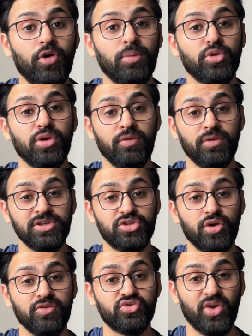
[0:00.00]
from the
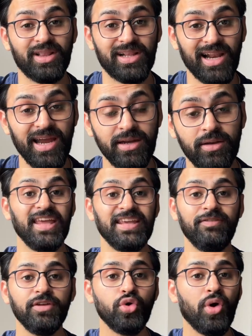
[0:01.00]
University of Strathclyde.
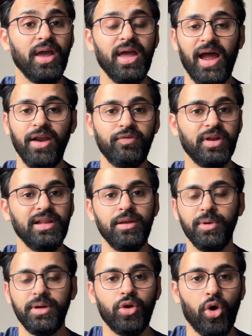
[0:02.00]
Even though I had very
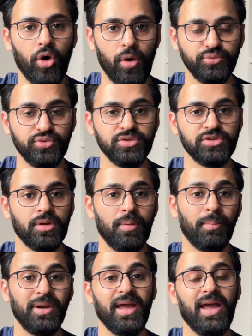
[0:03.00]
limited options,
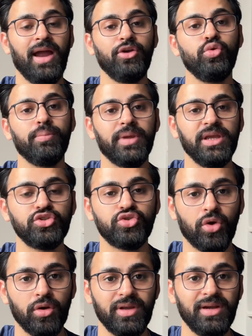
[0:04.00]
but I had to make
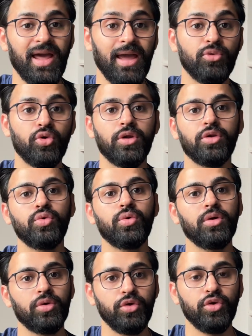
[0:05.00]
sure that I'm going
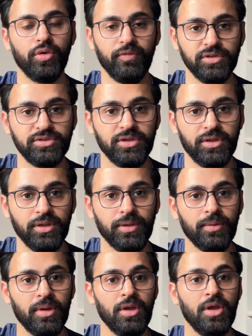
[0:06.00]
to a good university.
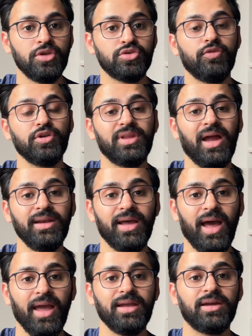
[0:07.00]
So for that,
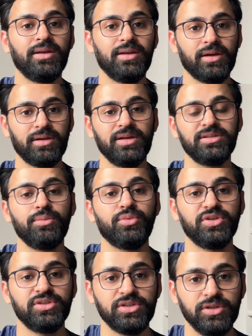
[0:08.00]
I conducted some
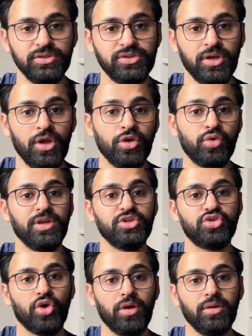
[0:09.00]
research to
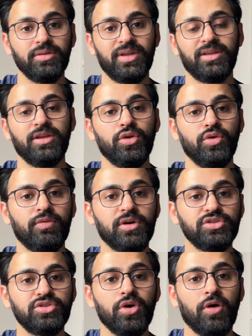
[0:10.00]
ensure that the
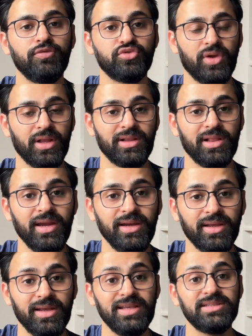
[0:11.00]
University of
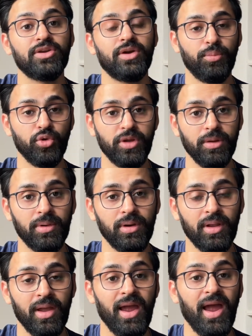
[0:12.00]
Strathclyde is reputable
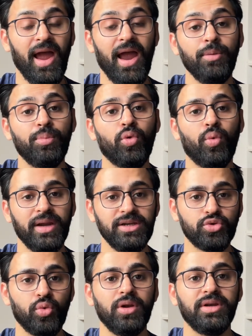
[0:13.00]
and
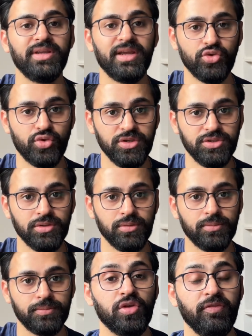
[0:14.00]
provides quality education.
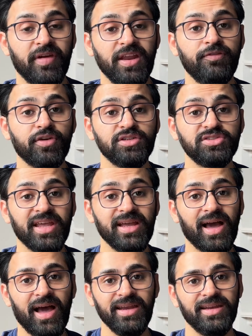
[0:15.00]
So the very first
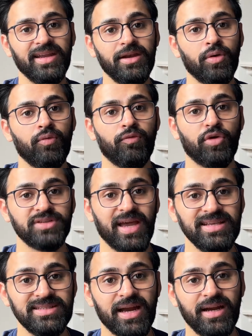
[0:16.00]
thing I did was
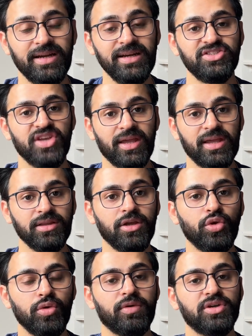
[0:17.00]
I started checking the
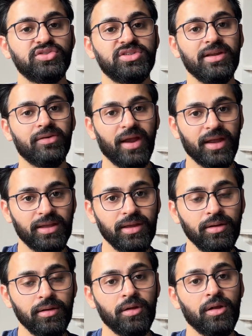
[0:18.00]
university
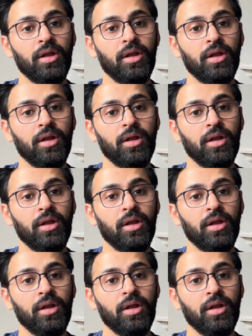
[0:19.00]
ranking